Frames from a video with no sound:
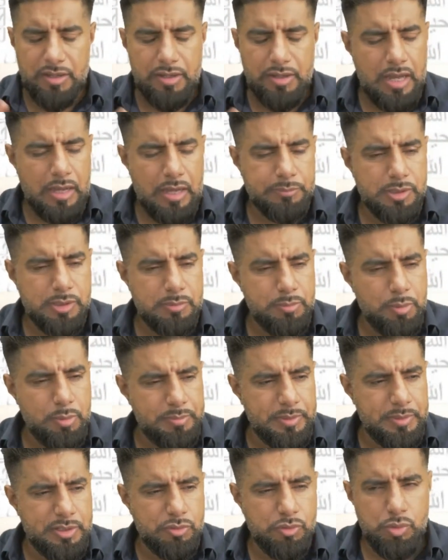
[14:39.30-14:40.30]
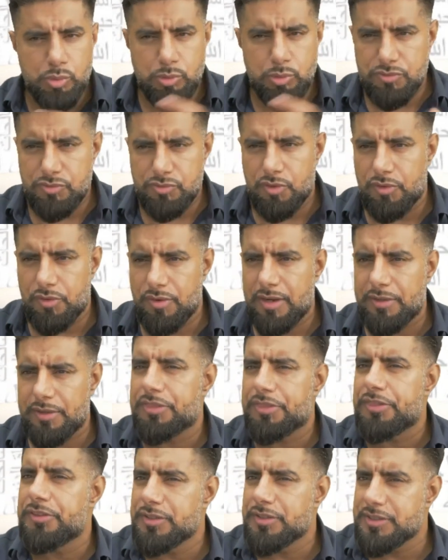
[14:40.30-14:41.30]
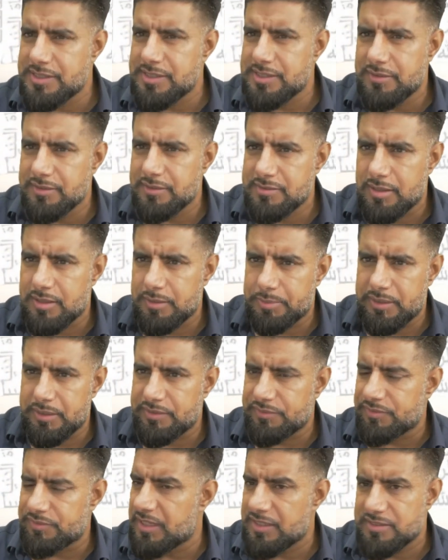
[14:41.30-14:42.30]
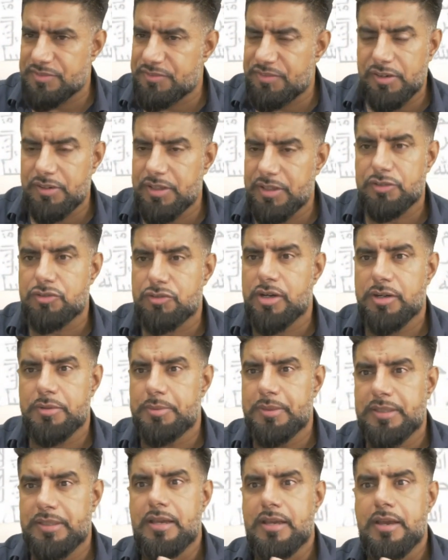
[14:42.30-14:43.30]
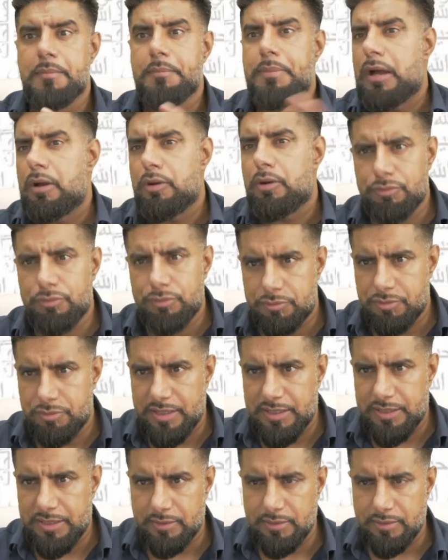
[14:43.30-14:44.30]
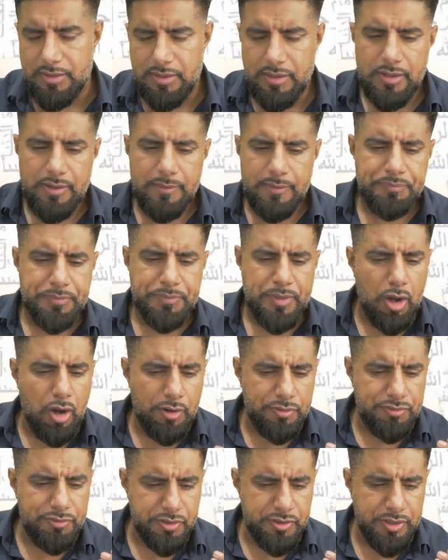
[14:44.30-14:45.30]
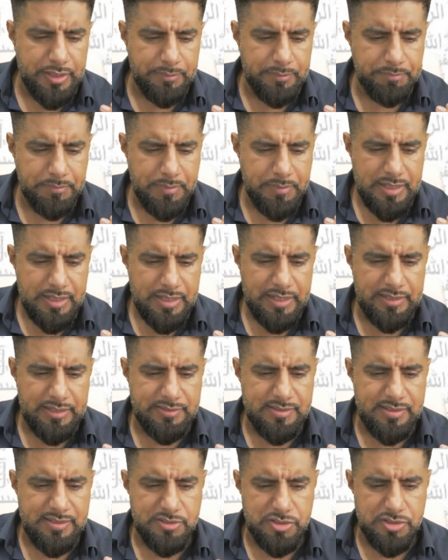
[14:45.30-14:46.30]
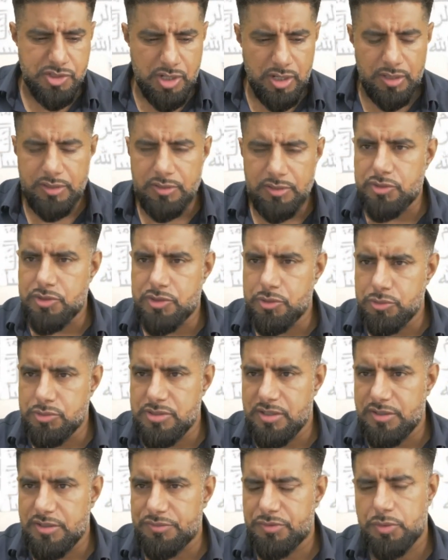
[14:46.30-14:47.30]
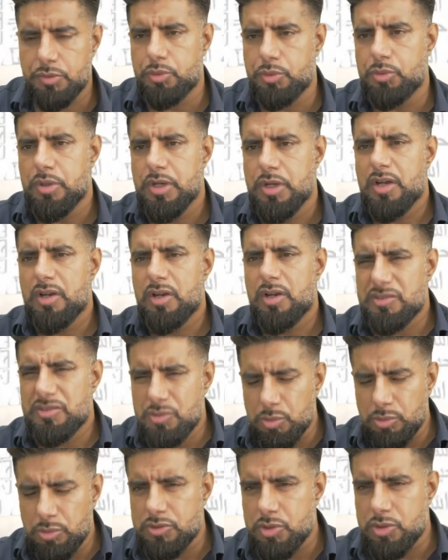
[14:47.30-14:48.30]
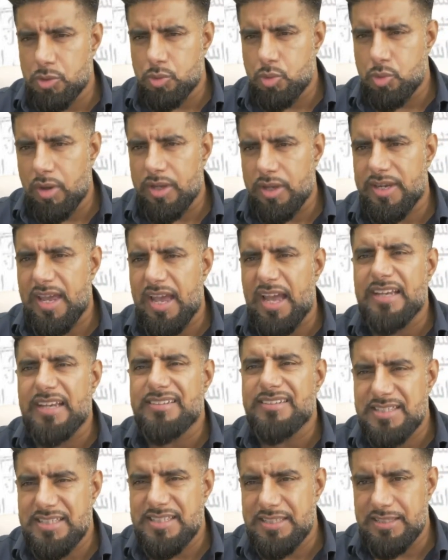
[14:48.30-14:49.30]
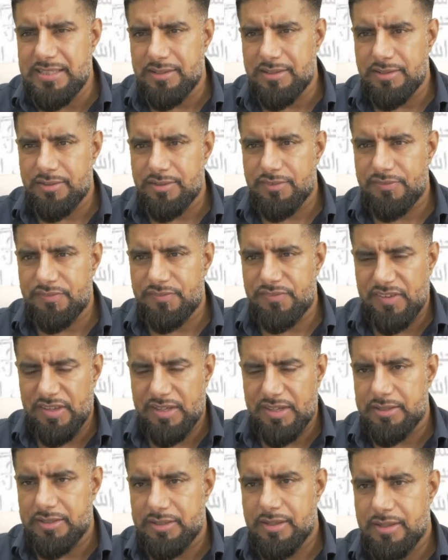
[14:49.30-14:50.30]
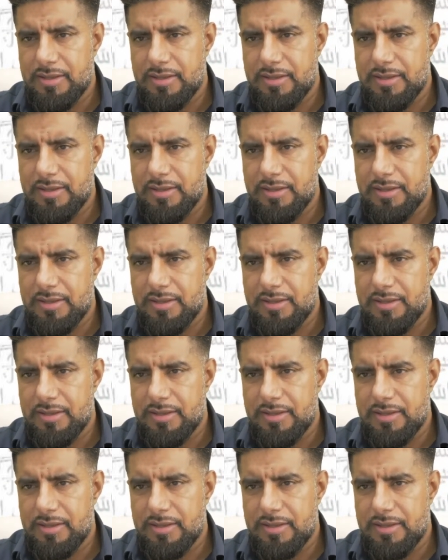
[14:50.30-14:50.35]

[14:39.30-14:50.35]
AbdulMu'min ruled for around 30 years, I believe. He has a very incredibly powerful reign. After him, it's his child Yusuf, who is also quite anti-fiqh.